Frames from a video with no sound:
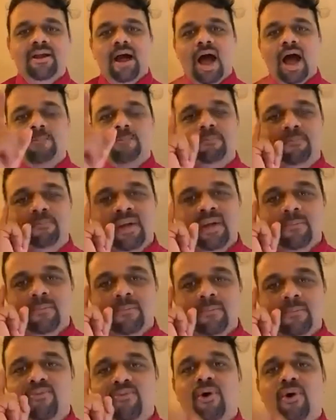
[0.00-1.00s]
Uh,
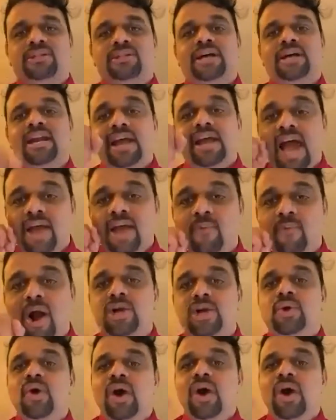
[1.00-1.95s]
before that, I want to